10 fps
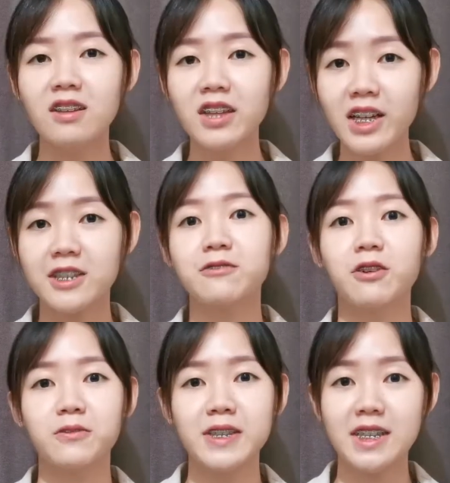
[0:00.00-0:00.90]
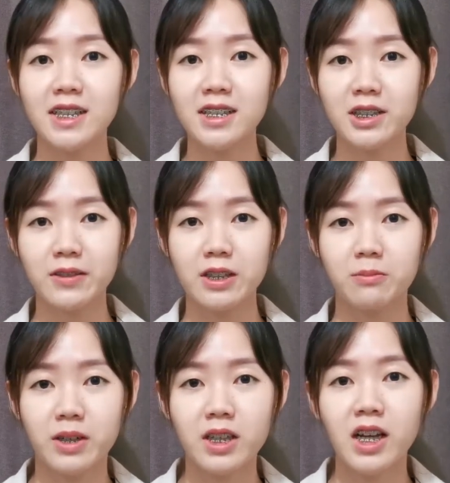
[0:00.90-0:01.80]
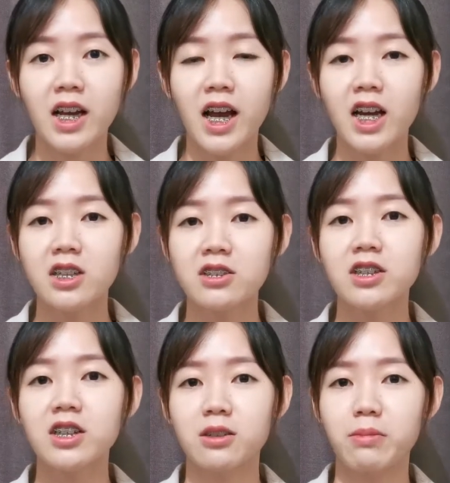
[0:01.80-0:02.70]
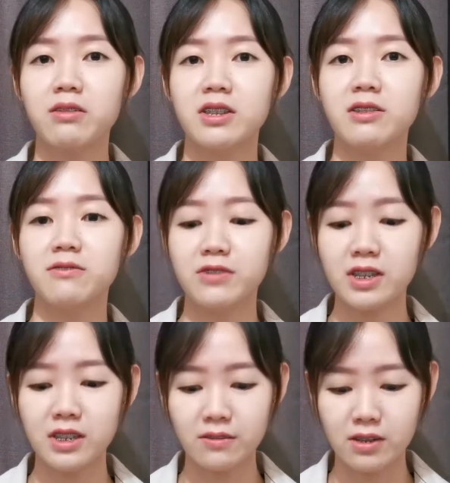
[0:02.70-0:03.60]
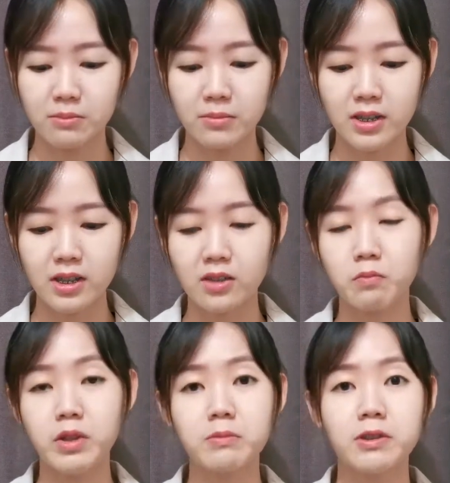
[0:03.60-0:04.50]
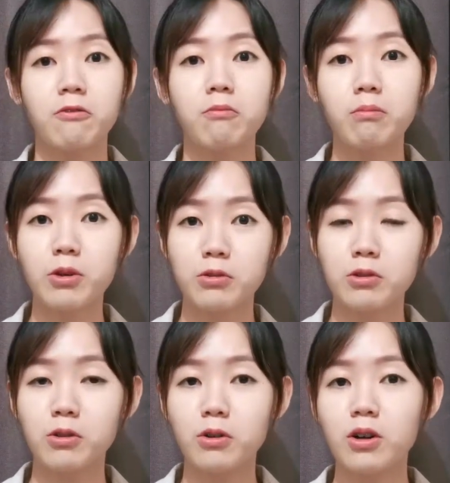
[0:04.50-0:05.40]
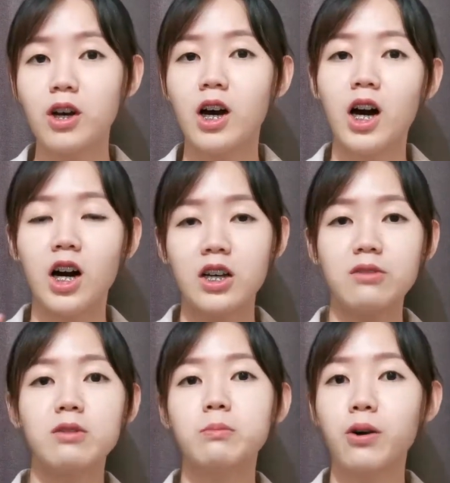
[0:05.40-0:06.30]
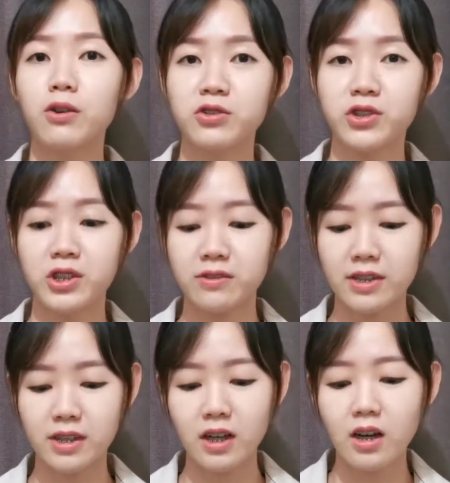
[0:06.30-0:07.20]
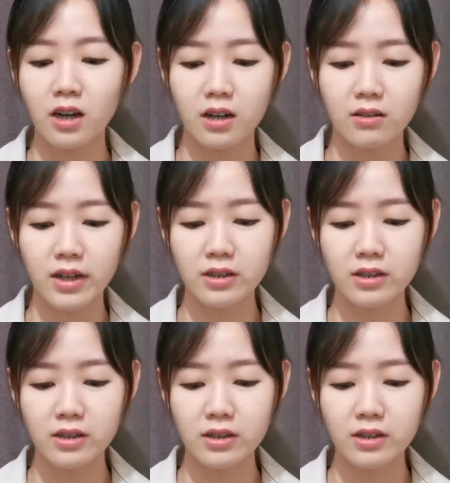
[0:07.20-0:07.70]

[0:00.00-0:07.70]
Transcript: Next, for physical development, I'll talk about different development in terms of motor or even postural. Alright,